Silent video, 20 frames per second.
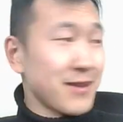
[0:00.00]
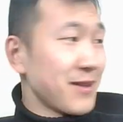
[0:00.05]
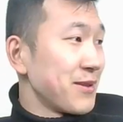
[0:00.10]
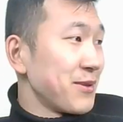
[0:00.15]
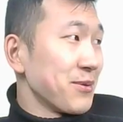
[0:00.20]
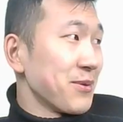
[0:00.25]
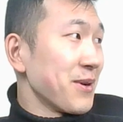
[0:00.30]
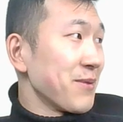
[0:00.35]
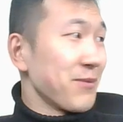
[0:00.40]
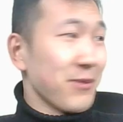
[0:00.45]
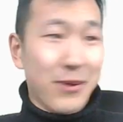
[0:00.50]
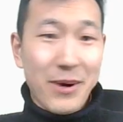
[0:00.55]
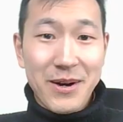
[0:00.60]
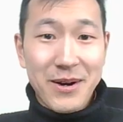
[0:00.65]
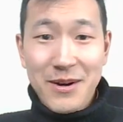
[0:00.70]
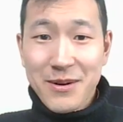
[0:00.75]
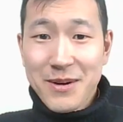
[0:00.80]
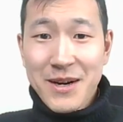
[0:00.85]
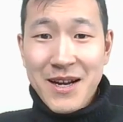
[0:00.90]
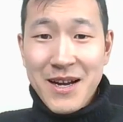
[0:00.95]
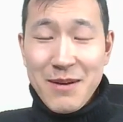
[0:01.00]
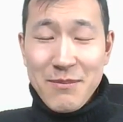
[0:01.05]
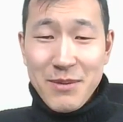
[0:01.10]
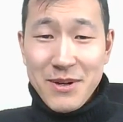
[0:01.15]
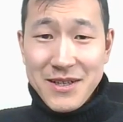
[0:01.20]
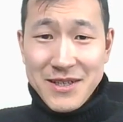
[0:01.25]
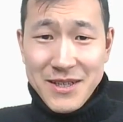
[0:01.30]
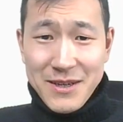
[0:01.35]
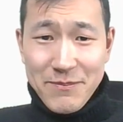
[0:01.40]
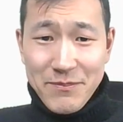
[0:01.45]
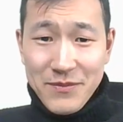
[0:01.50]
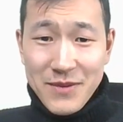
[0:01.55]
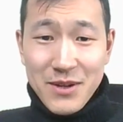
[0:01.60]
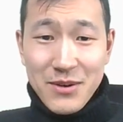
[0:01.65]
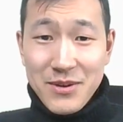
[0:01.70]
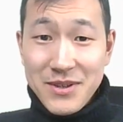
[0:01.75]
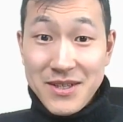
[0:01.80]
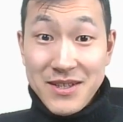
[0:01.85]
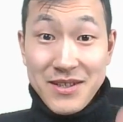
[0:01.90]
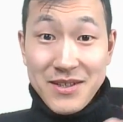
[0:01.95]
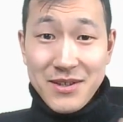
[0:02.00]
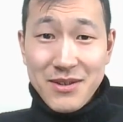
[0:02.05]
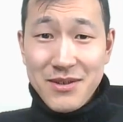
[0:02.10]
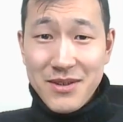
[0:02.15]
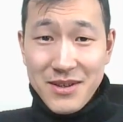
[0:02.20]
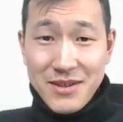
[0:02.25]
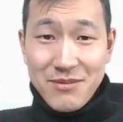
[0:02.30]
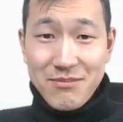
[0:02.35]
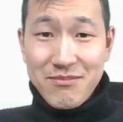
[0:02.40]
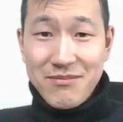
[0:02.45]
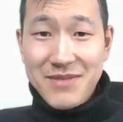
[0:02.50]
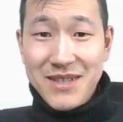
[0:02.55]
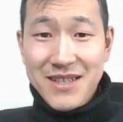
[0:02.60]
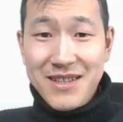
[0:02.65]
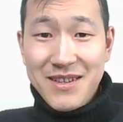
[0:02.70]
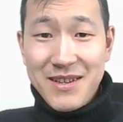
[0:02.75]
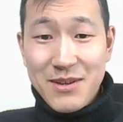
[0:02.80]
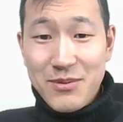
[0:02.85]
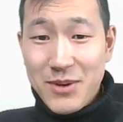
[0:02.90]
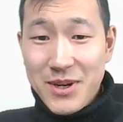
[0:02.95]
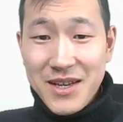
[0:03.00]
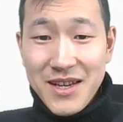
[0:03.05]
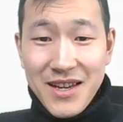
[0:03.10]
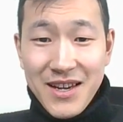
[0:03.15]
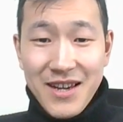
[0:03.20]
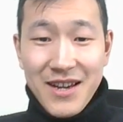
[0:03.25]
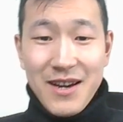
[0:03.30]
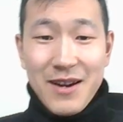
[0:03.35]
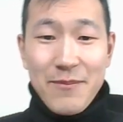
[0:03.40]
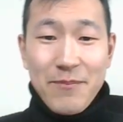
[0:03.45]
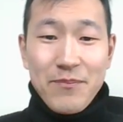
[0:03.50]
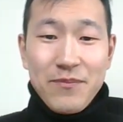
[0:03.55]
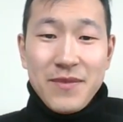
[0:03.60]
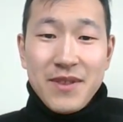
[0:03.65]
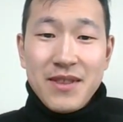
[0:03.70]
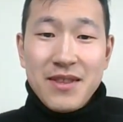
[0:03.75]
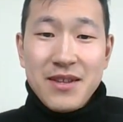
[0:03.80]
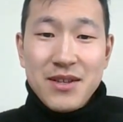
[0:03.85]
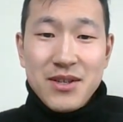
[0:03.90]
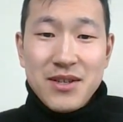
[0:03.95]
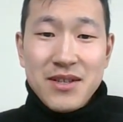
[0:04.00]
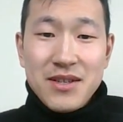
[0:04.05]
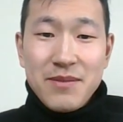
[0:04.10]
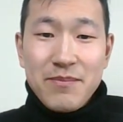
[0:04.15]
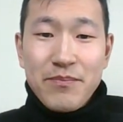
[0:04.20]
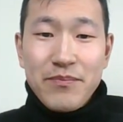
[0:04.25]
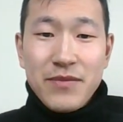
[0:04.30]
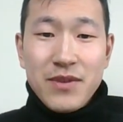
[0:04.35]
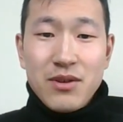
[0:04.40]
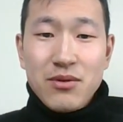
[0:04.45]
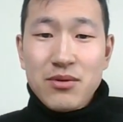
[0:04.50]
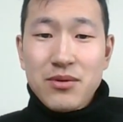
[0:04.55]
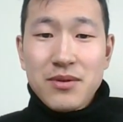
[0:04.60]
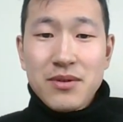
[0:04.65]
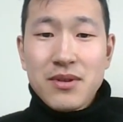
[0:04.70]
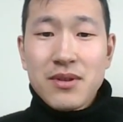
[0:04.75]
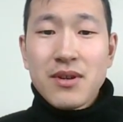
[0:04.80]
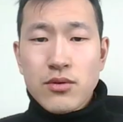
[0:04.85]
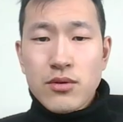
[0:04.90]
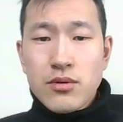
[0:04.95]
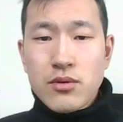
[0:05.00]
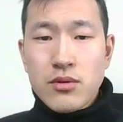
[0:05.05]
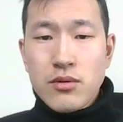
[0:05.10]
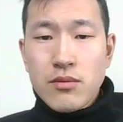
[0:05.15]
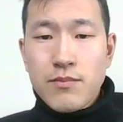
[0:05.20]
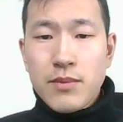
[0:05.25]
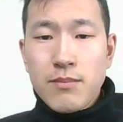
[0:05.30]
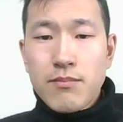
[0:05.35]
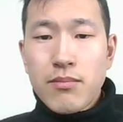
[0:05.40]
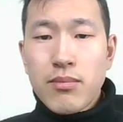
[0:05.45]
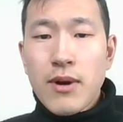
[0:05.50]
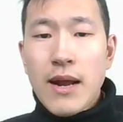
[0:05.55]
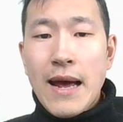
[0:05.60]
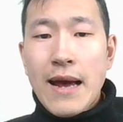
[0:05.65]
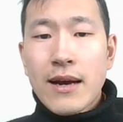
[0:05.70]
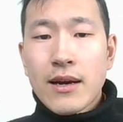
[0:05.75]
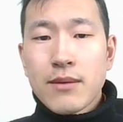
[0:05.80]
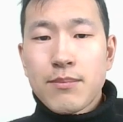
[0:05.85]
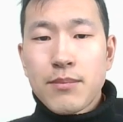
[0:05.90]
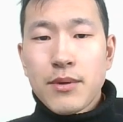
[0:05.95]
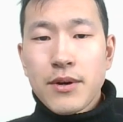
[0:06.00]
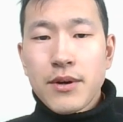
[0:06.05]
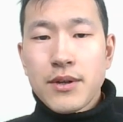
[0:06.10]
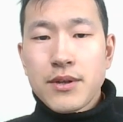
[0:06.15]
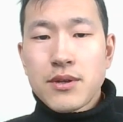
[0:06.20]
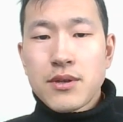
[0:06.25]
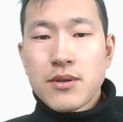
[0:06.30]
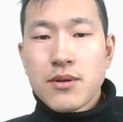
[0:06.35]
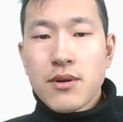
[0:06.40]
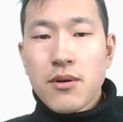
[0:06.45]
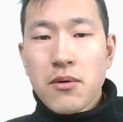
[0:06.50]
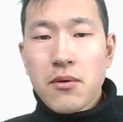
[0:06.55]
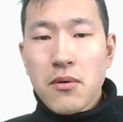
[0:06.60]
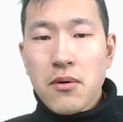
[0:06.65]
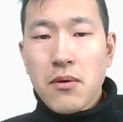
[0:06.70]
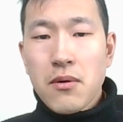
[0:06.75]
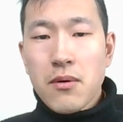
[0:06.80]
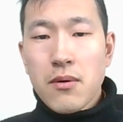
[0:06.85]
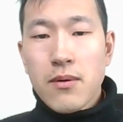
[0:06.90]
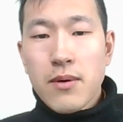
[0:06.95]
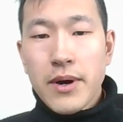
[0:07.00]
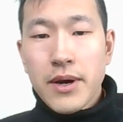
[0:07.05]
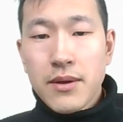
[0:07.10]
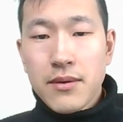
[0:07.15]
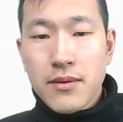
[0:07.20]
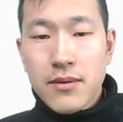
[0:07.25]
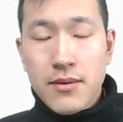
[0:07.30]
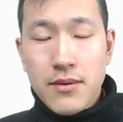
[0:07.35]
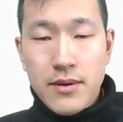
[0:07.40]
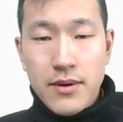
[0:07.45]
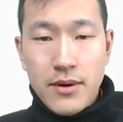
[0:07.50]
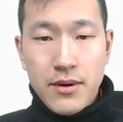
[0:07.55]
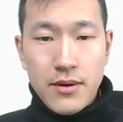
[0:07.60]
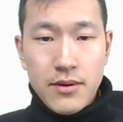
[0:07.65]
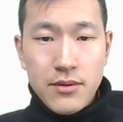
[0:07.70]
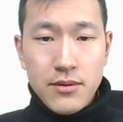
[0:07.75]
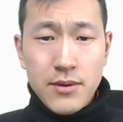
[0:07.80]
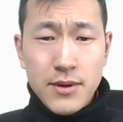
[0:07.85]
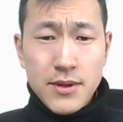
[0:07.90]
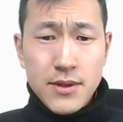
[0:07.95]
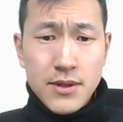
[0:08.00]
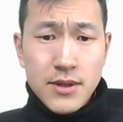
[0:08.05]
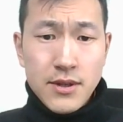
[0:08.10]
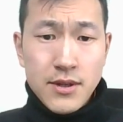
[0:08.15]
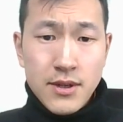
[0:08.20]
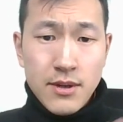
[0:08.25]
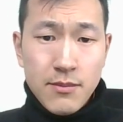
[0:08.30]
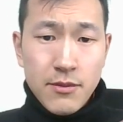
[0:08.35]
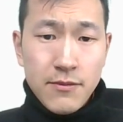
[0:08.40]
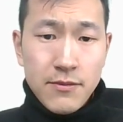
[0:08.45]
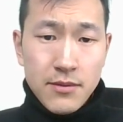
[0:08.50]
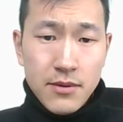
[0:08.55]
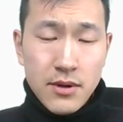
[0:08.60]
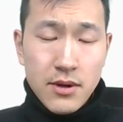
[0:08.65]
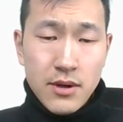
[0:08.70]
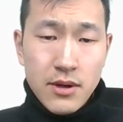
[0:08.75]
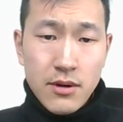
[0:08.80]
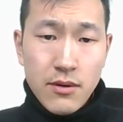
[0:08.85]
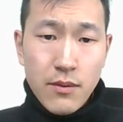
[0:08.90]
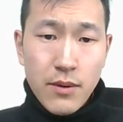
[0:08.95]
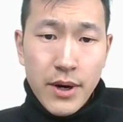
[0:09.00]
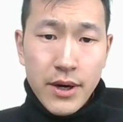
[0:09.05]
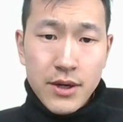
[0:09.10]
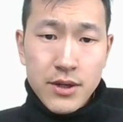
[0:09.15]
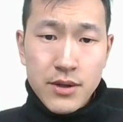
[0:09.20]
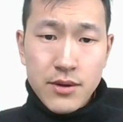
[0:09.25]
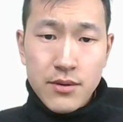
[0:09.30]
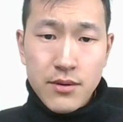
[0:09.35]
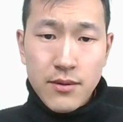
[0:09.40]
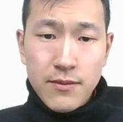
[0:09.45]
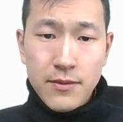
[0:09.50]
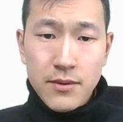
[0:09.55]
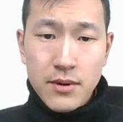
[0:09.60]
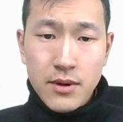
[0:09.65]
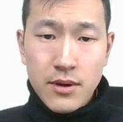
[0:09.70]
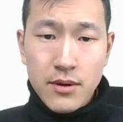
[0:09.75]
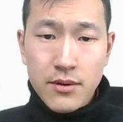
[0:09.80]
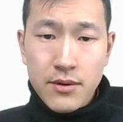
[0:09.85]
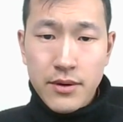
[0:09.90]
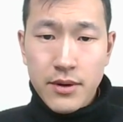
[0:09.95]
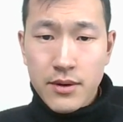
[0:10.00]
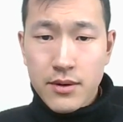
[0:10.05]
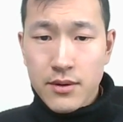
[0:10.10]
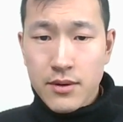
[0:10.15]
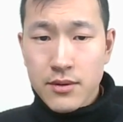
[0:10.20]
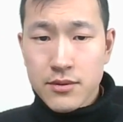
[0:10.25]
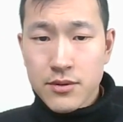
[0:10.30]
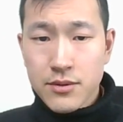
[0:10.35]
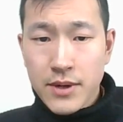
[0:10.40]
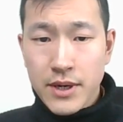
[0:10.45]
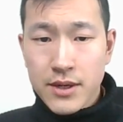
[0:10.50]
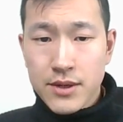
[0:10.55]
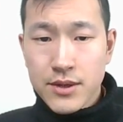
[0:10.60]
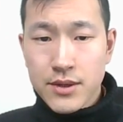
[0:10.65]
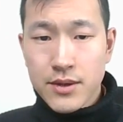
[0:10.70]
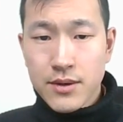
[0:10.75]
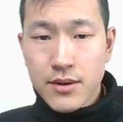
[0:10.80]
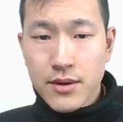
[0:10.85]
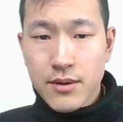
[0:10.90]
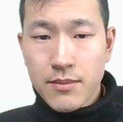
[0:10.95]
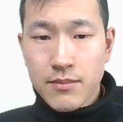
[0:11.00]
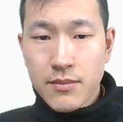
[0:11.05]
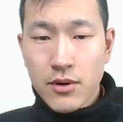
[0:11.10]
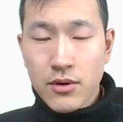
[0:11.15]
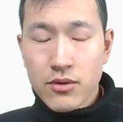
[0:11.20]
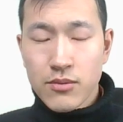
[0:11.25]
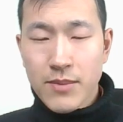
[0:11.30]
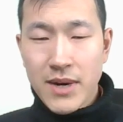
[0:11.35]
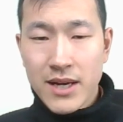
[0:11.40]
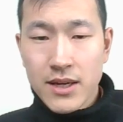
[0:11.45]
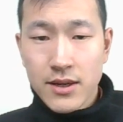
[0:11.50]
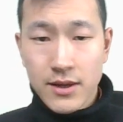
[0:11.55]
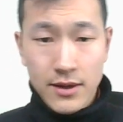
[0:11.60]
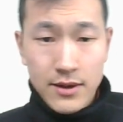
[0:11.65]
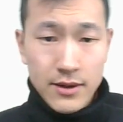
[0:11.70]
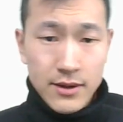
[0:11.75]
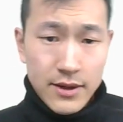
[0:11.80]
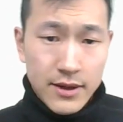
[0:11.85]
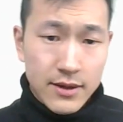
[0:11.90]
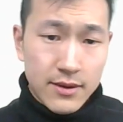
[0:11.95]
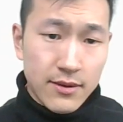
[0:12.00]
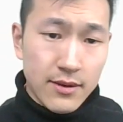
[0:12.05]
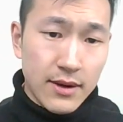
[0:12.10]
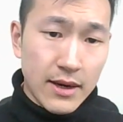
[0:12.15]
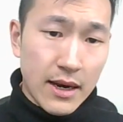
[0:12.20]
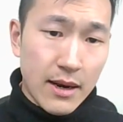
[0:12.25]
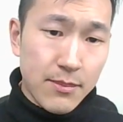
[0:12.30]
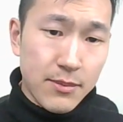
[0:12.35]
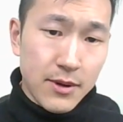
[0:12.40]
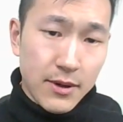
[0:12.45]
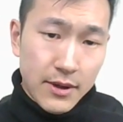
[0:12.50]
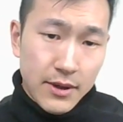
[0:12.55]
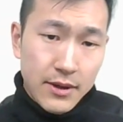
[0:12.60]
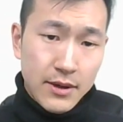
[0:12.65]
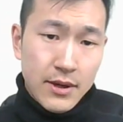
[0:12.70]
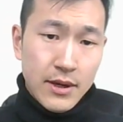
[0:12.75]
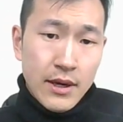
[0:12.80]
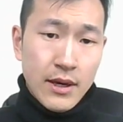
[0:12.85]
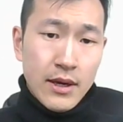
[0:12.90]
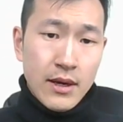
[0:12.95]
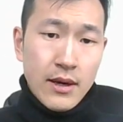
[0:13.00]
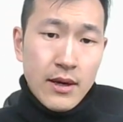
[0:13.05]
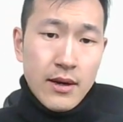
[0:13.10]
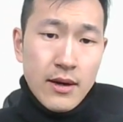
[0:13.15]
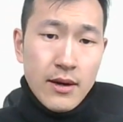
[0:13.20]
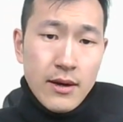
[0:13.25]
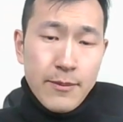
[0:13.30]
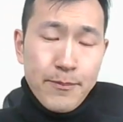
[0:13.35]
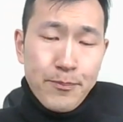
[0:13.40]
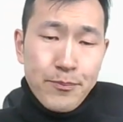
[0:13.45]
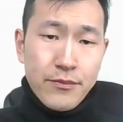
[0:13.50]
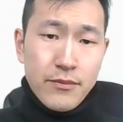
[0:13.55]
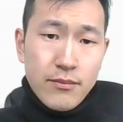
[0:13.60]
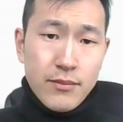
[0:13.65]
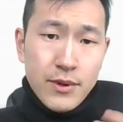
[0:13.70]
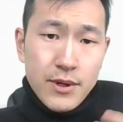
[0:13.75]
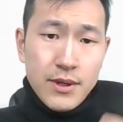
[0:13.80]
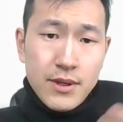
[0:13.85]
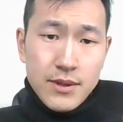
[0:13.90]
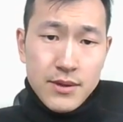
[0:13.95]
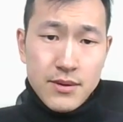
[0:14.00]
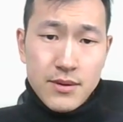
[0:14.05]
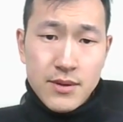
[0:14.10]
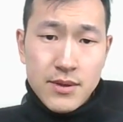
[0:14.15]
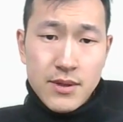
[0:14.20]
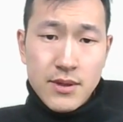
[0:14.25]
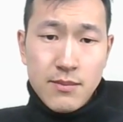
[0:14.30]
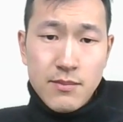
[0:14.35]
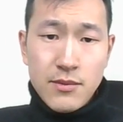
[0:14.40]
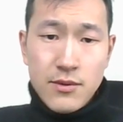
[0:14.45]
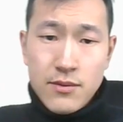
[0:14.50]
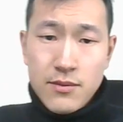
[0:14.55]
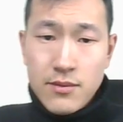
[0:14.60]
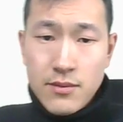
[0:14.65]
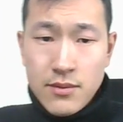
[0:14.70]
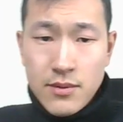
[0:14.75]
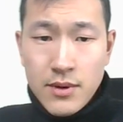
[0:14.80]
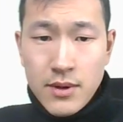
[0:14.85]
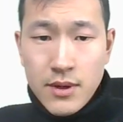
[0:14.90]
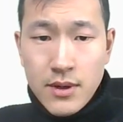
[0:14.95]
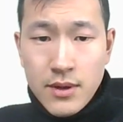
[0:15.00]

I don't have grey hair, but um, no, it's it, it anyway. Um, this um, also should be black, but it's not quite there. You can see some of the correction of the color and contrast um, automatically happening, um, but it doesn't seem to.